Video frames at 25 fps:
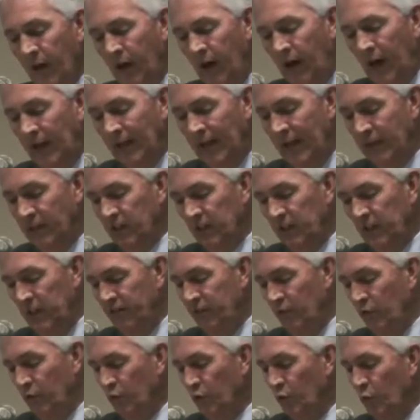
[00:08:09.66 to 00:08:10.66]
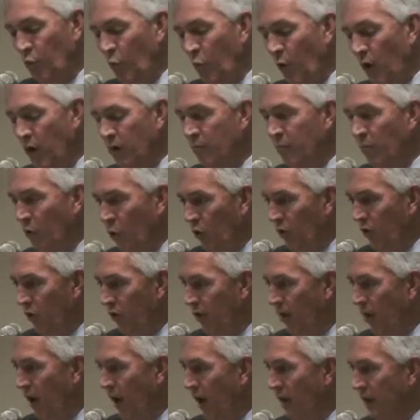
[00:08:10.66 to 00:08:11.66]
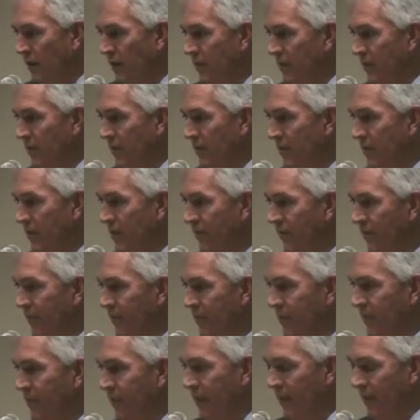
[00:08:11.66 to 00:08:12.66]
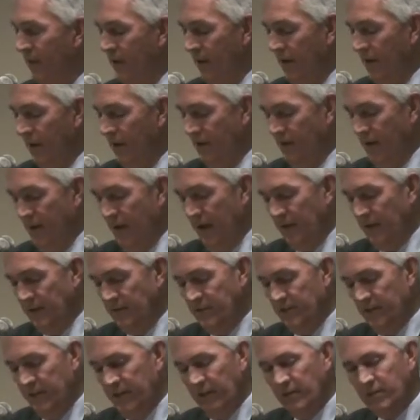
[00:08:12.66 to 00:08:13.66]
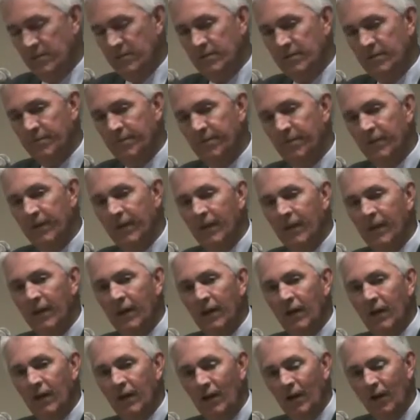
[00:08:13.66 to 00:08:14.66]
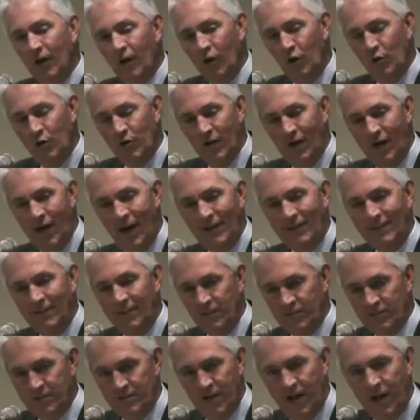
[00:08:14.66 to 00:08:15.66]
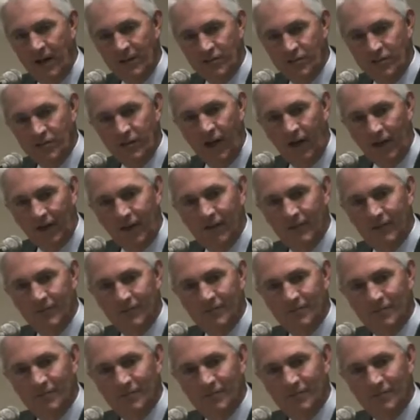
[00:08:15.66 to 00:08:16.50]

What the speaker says: I'd like to leave you with one more thought, and that is this. ODOT does not suck.